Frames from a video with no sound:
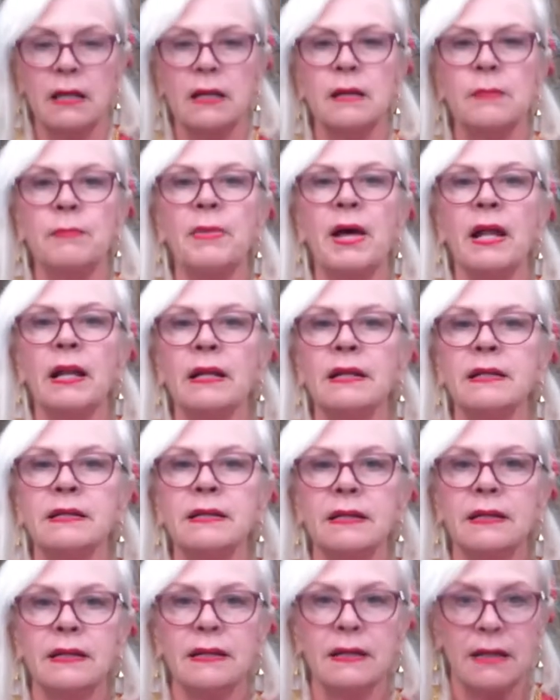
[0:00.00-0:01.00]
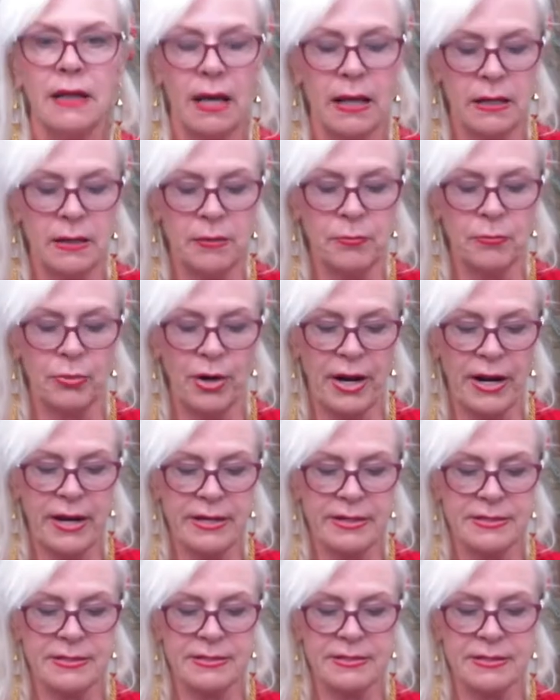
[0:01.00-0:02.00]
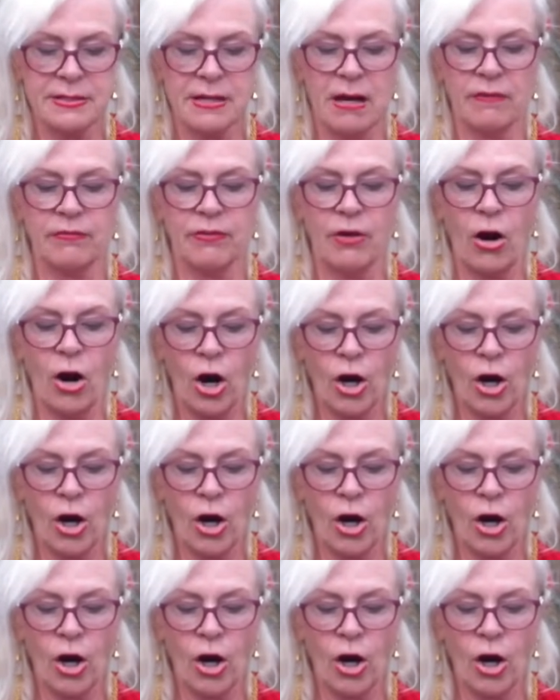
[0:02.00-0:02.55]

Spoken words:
In a melody, an embrace of